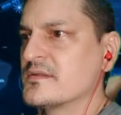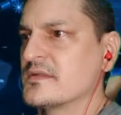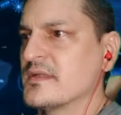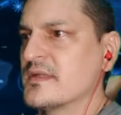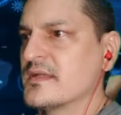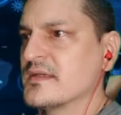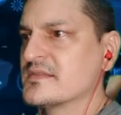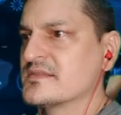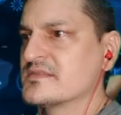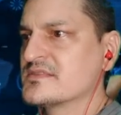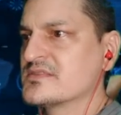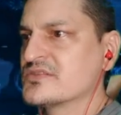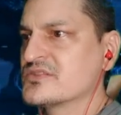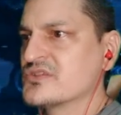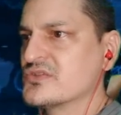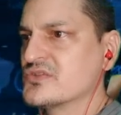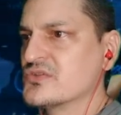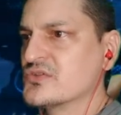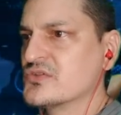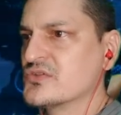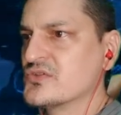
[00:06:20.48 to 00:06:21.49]
Yeah.
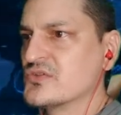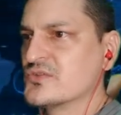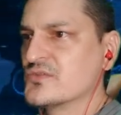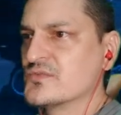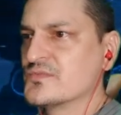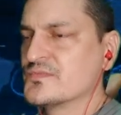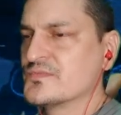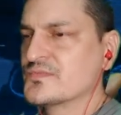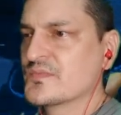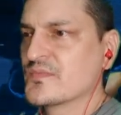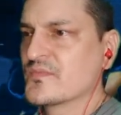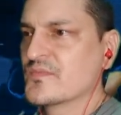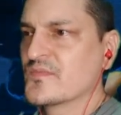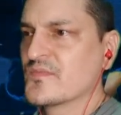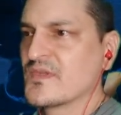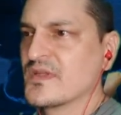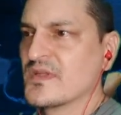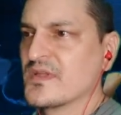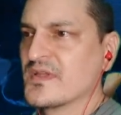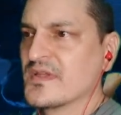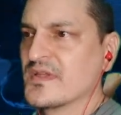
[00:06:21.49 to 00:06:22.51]
So
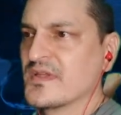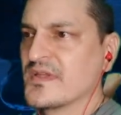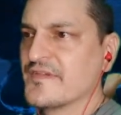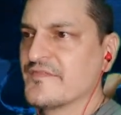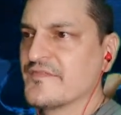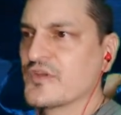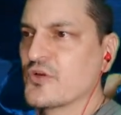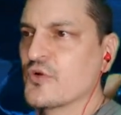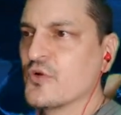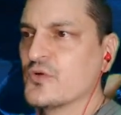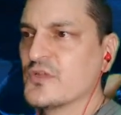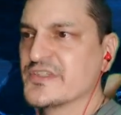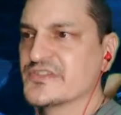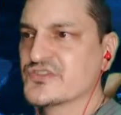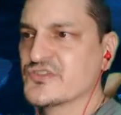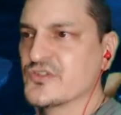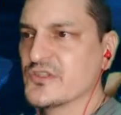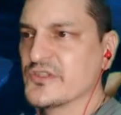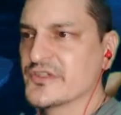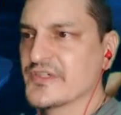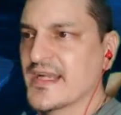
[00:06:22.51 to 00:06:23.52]
if the goal is
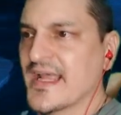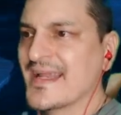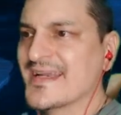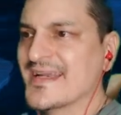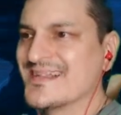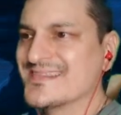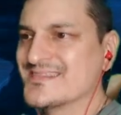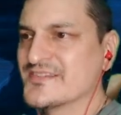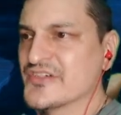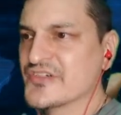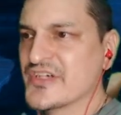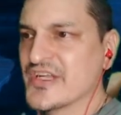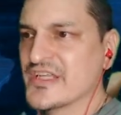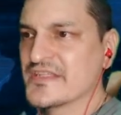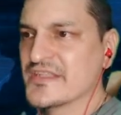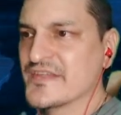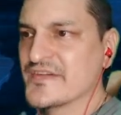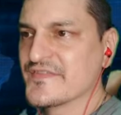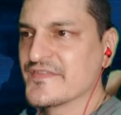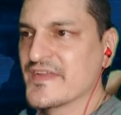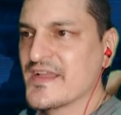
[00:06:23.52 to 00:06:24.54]
to learn an
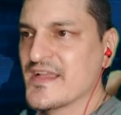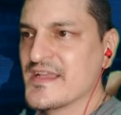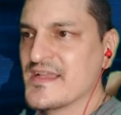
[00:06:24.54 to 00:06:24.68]
alternative